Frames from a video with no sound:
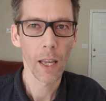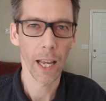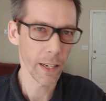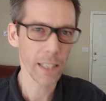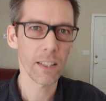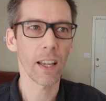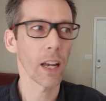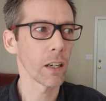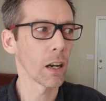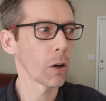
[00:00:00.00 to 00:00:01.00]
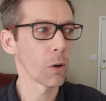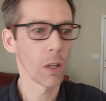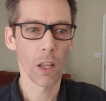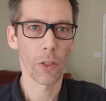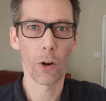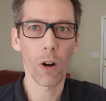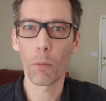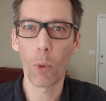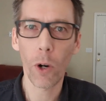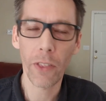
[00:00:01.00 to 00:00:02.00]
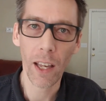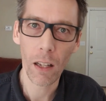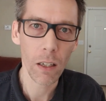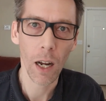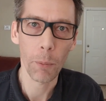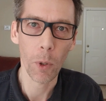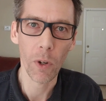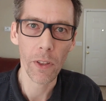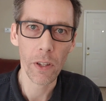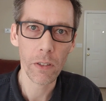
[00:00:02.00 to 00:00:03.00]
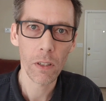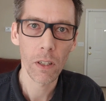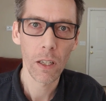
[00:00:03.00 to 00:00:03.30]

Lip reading: and next thing I know, they're on board the helicopter with us.